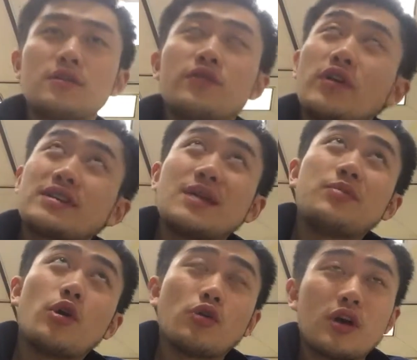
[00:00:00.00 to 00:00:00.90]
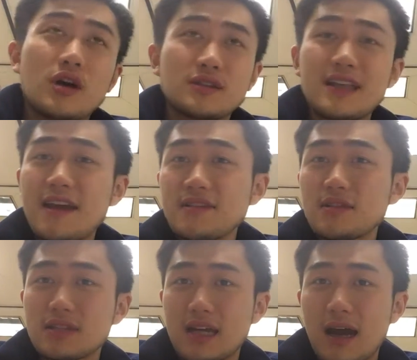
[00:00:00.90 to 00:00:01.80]
For example, dance
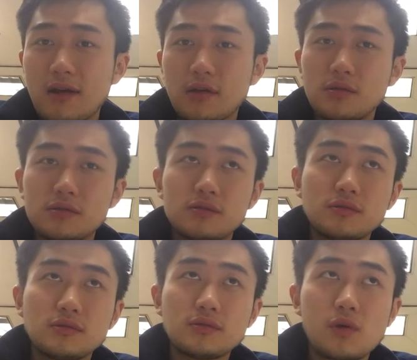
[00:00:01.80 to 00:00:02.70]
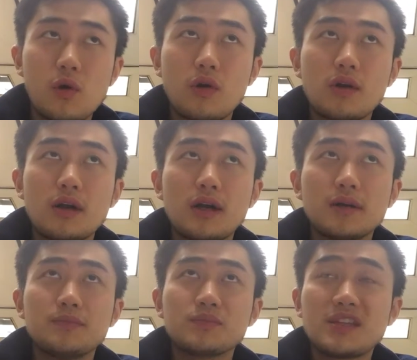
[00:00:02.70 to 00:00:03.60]
style or
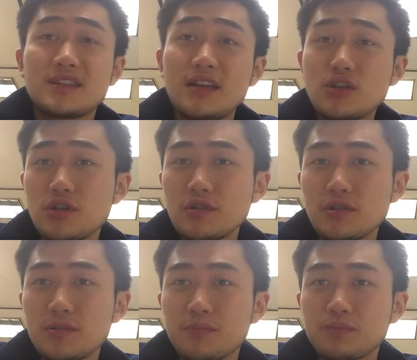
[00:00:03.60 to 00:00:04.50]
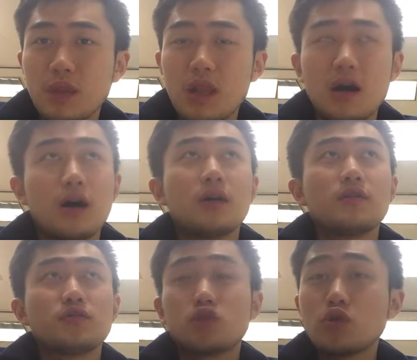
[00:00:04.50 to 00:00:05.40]
distinctions
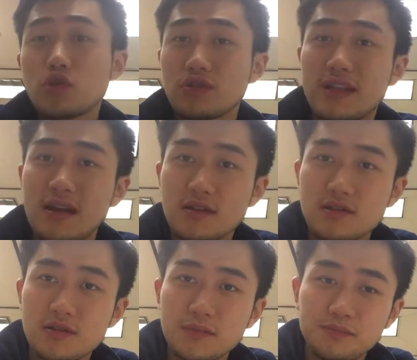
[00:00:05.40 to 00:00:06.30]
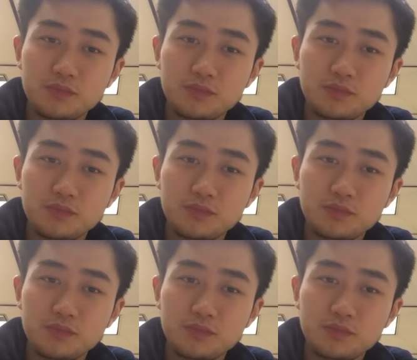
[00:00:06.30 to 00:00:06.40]
of social status.